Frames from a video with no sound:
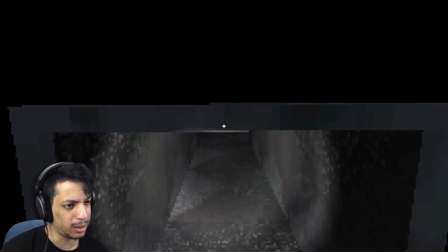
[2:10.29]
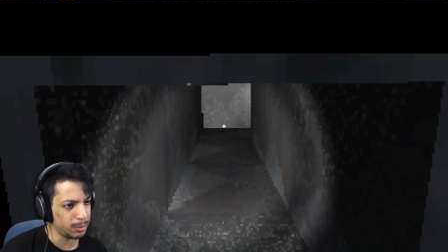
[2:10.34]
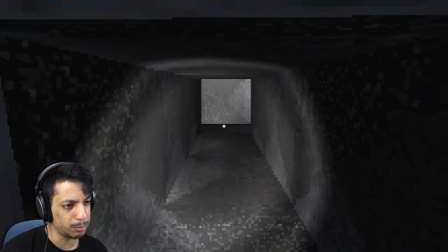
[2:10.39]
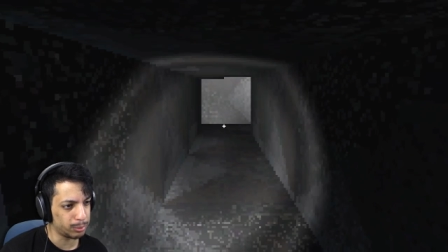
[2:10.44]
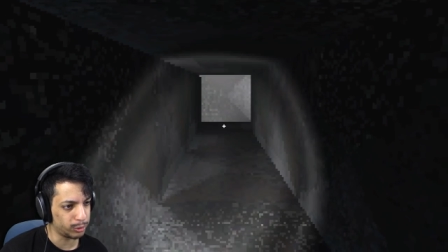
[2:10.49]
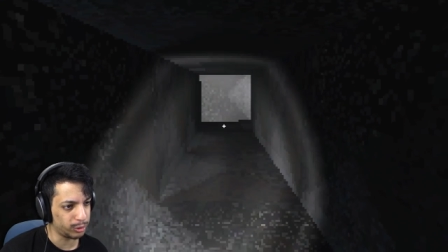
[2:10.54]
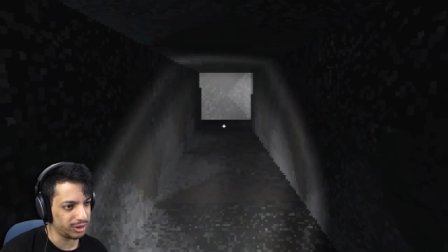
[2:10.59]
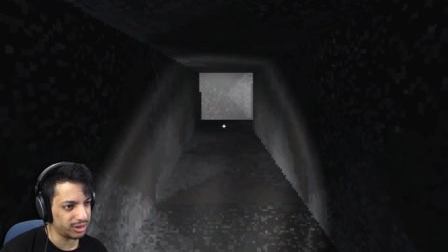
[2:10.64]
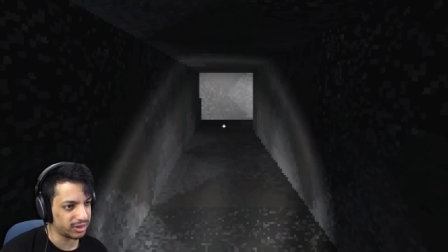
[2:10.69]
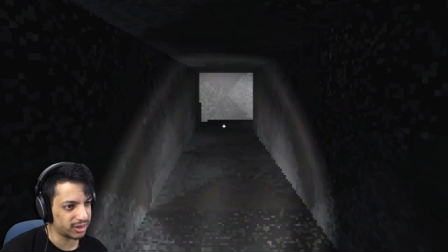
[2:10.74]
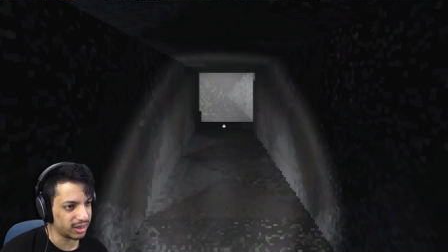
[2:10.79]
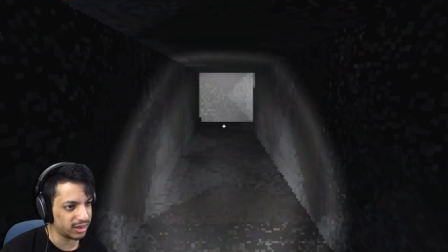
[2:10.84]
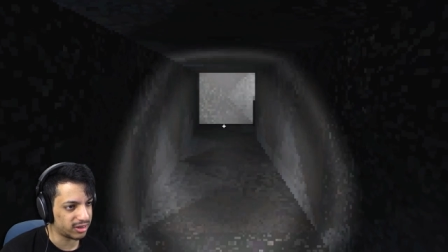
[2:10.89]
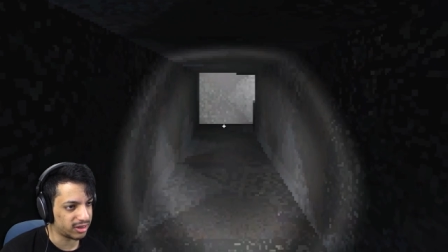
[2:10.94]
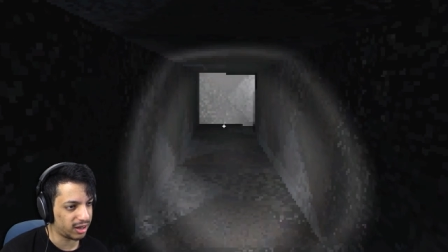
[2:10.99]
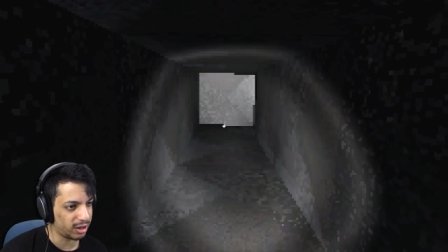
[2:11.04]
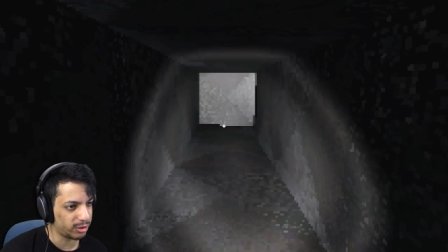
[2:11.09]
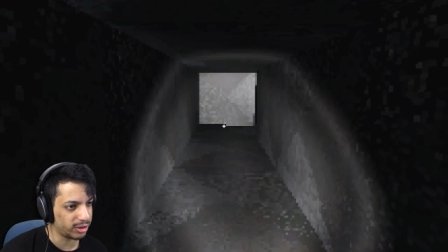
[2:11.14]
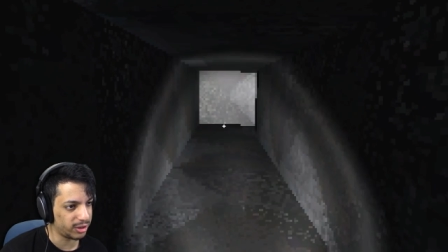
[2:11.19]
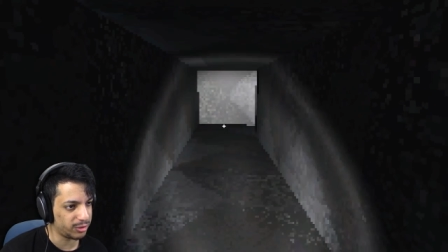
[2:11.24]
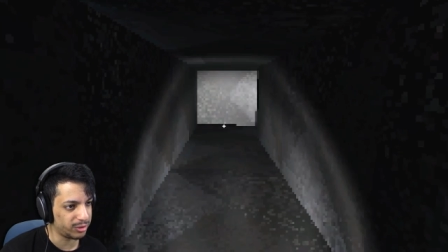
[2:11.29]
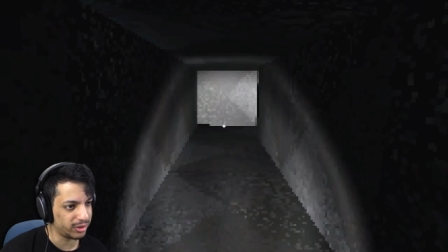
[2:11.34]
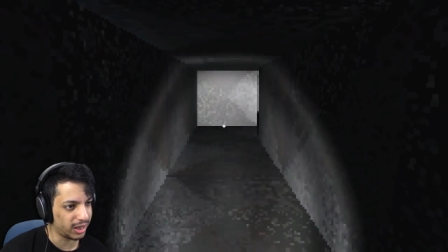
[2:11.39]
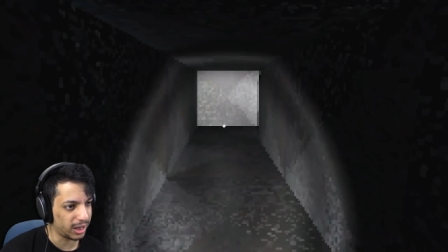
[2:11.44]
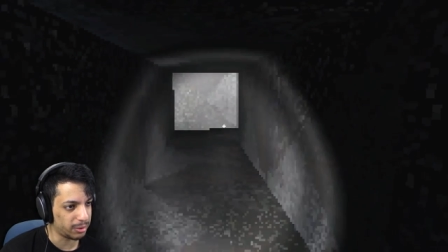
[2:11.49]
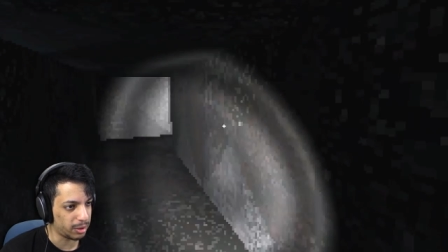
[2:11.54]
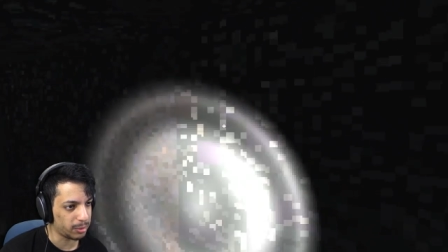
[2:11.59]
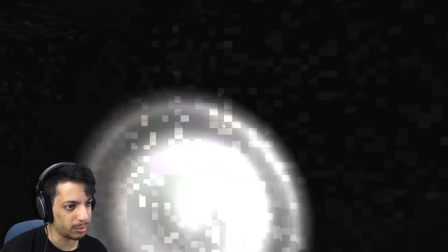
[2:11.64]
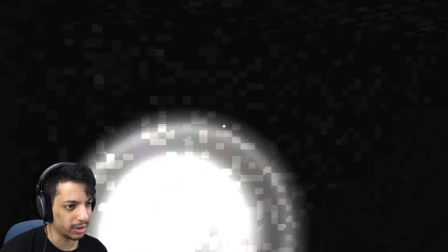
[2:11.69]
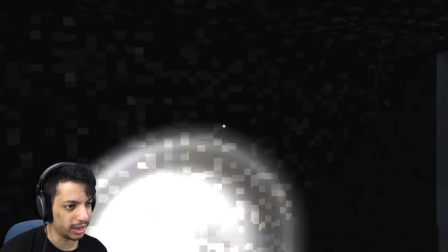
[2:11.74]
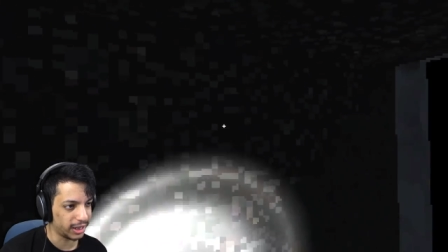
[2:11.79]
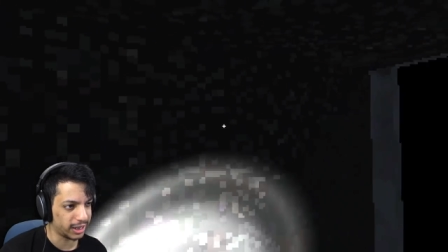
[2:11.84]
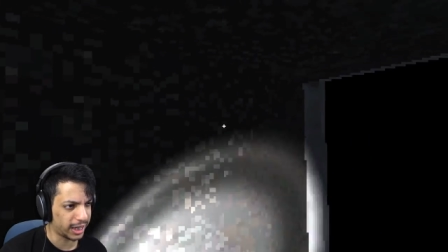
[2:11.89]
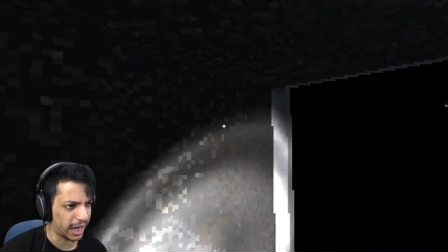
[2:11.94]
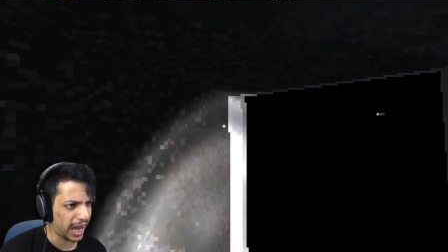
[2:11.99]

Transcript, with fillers: employees get scared every time I'm like,